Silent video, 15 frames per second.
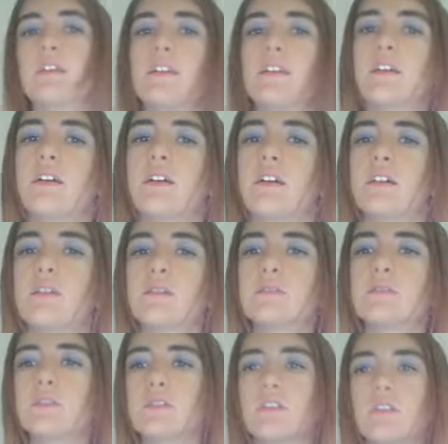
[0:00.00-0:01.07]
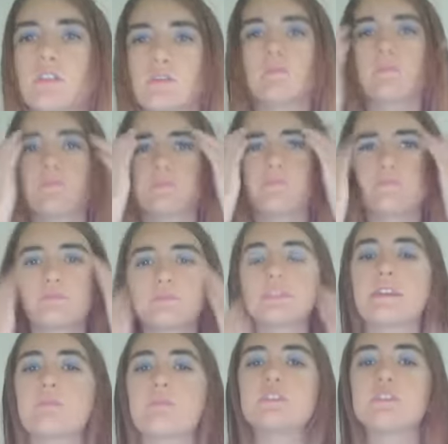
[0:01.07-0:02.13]
And um
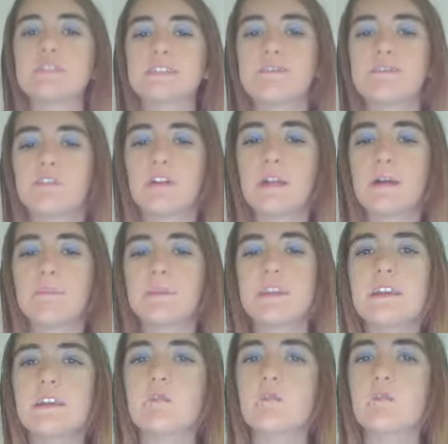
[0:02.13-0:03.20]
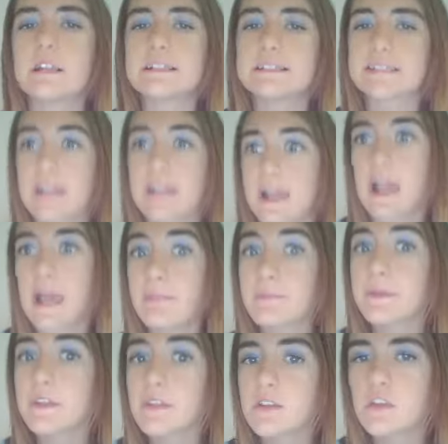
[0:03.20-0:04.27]
I'm going to just give you an update of what is going to
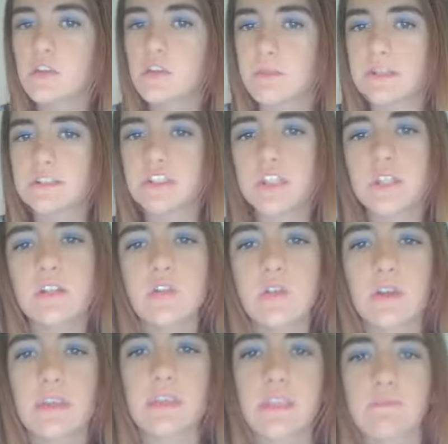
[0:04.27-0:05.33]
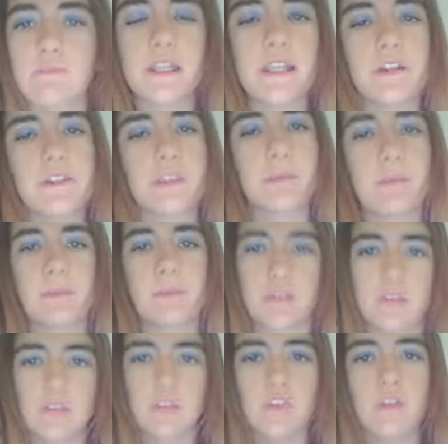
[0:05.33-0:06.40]
happen to my channel and the videos I'm about
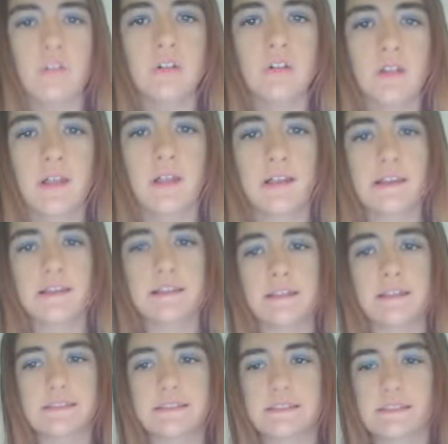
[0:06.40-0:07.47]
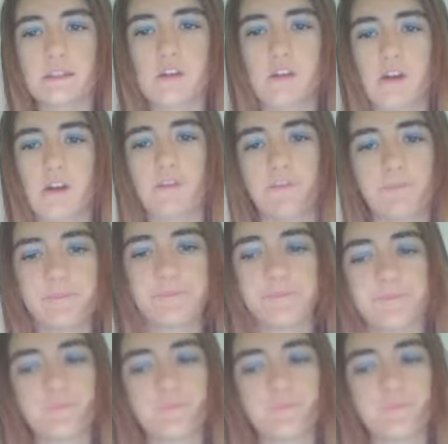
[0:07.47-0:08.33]
to do. So um